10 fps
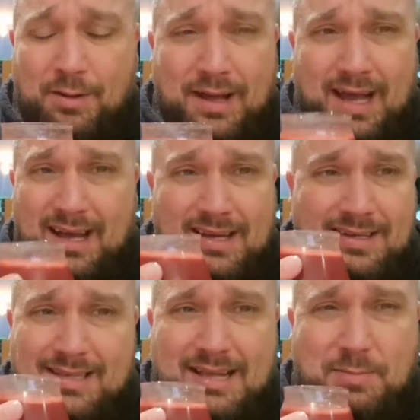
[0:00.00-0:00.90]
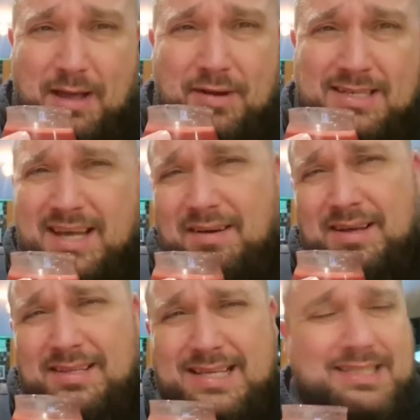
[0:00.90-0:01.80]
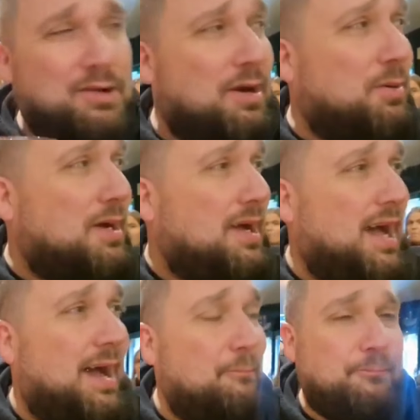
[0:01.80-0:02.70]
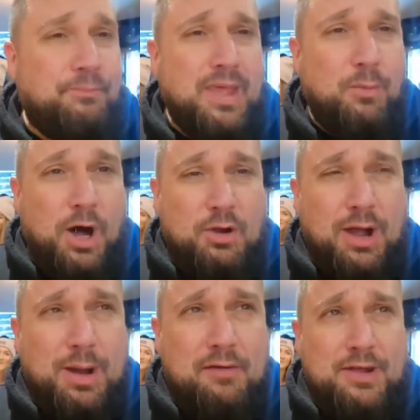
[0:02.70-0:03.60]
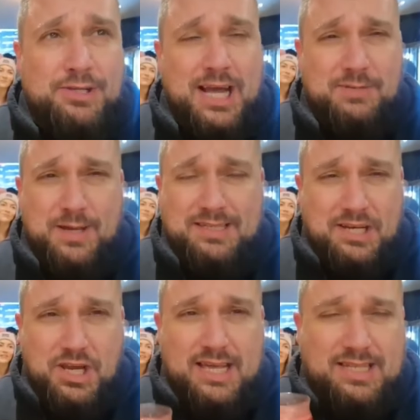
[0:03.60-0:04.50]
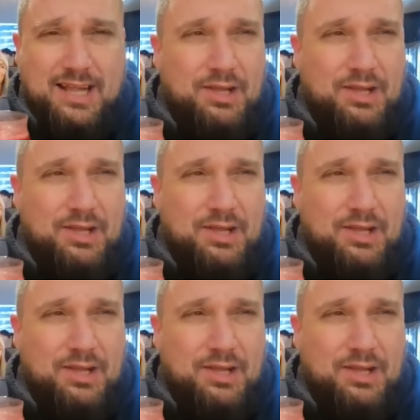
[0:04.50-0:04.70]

That's my favourite sour. This is incredible. What a great way to finish Ashby. It's such an